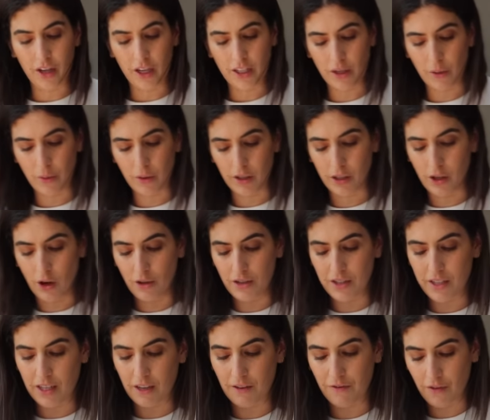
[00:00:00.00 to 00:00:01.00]
I don't wanna
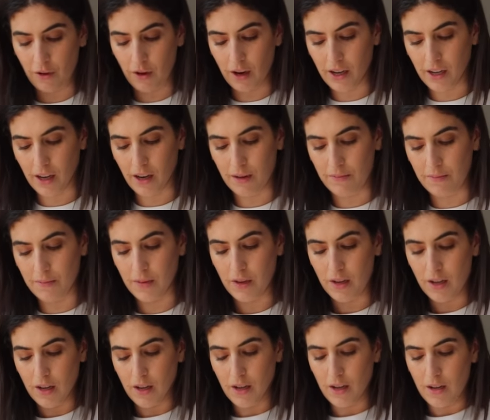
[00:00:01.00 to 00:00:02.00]
constantly feel like I'm
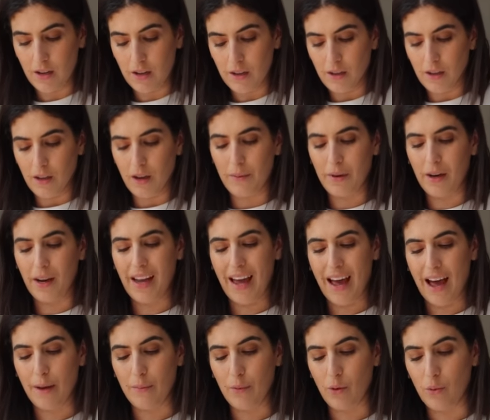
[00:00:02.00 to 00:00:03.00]
I mean, I
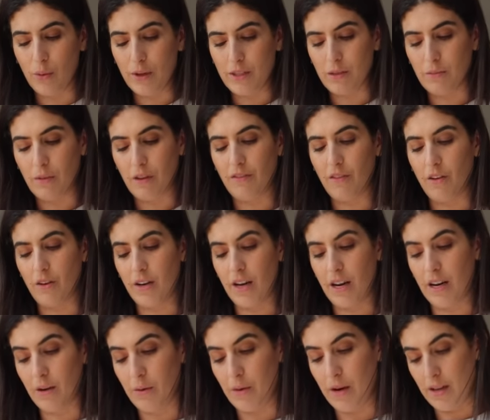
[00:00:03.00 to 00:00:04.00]
am always on my phone
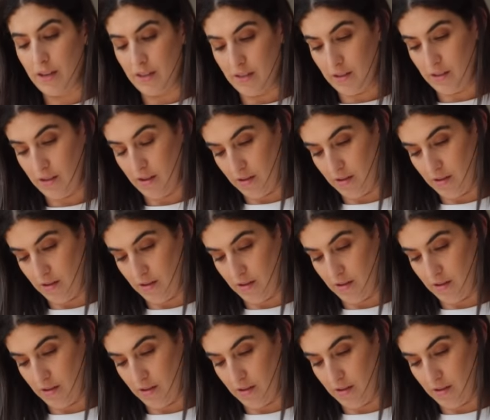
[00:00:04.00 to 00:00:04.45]
anyway, so